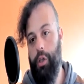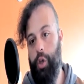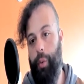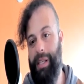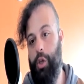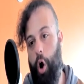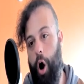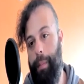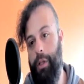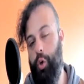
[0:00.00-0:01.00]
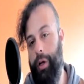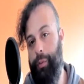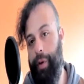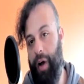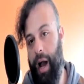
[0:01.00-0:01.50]
So it's carbon
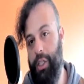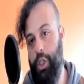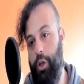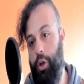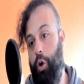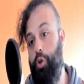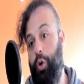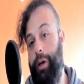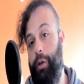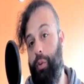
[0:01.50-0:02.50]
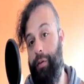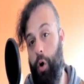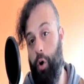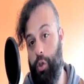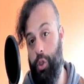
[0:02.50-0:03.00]
joined with hydrogen joined with
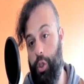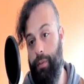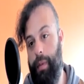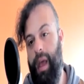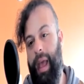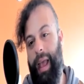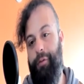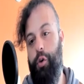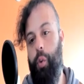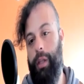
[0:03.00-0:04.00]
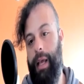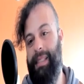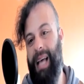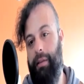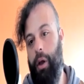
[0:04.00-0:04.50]
oxygen. If you want the
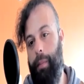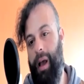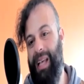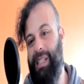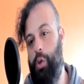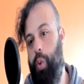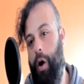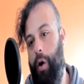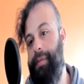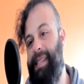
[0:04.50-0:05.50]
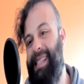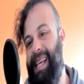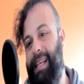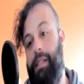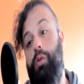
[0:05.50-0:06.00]
exact number, it's 12,
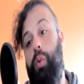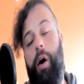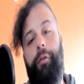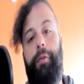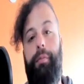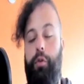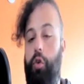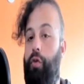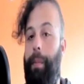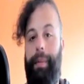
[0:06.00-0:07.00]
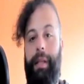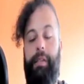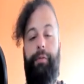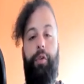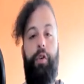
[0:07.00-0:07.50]
6, 12. Do remember
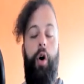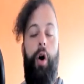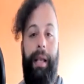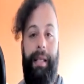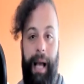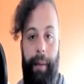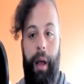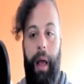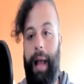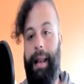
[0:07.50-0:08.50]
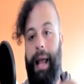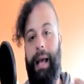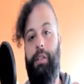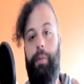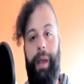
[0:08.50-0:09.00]
this for your exam. And that
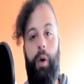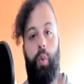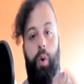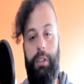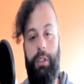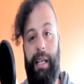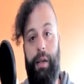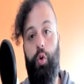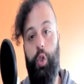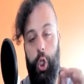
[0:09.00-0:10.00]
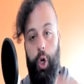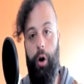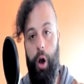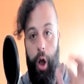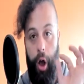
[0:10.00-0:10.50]
is to make one single
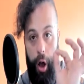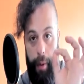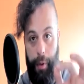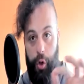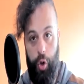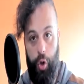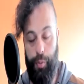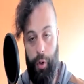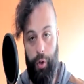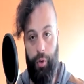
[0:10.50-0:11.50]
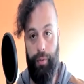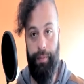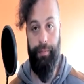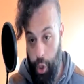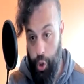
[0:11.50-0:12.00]
sugar glucose molecule.
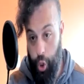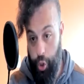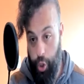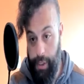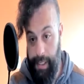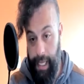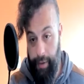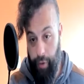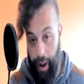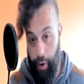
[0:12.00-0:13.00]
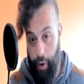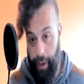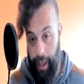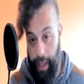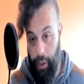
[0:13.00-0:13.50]
So you can see right over
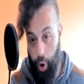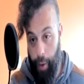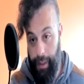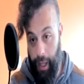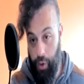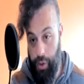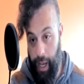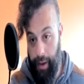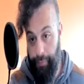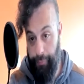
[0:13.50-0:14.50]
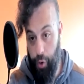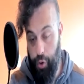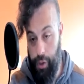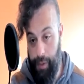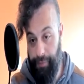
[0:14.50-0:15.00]
here, the carbon dioxide
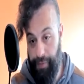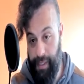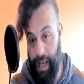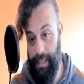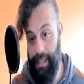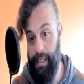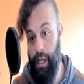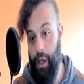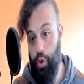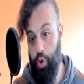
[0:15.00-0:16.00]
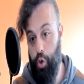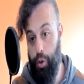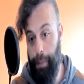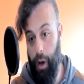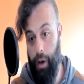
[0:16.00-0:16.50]
photosynthesizes to
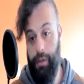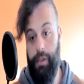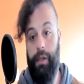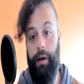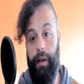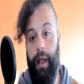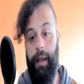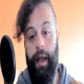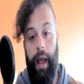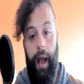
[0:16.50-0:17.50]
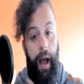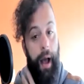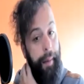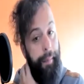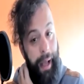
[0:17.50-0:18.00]
the plants, okay?
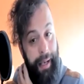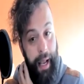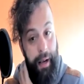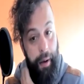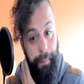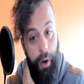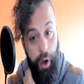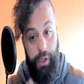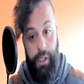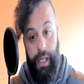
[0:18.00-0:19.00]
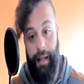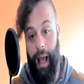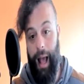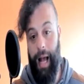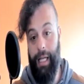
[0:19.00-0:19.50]
And then the plants
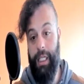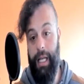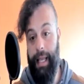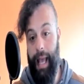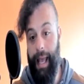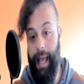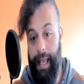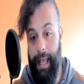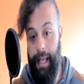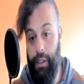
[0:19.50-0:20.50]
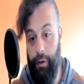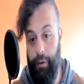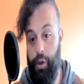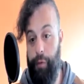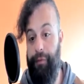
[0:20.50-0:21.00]
can actually get eaten,
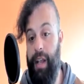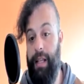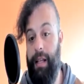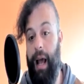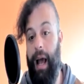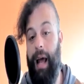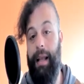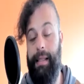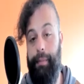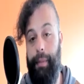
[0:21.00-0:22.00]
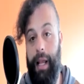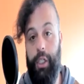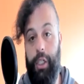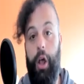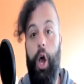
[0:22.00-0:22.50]
so feeding and
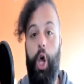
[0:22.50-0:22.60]
assimilation.